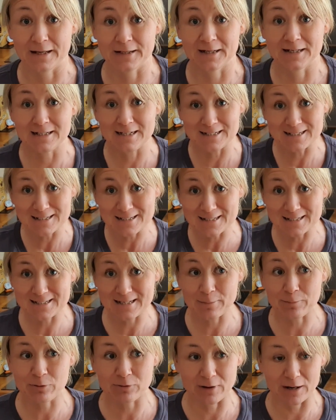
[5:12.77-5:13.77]
and I needed to
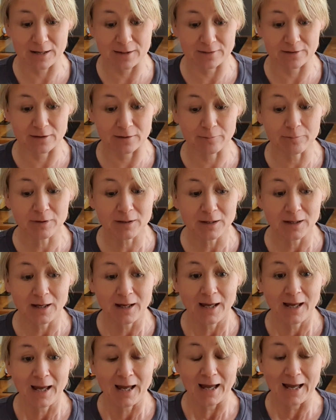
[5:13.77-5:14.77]
separate them
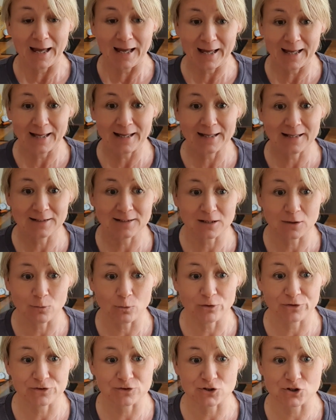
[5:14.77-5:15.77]
and I
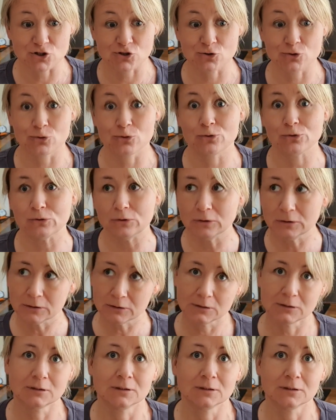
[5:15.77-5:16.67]
wasn't sure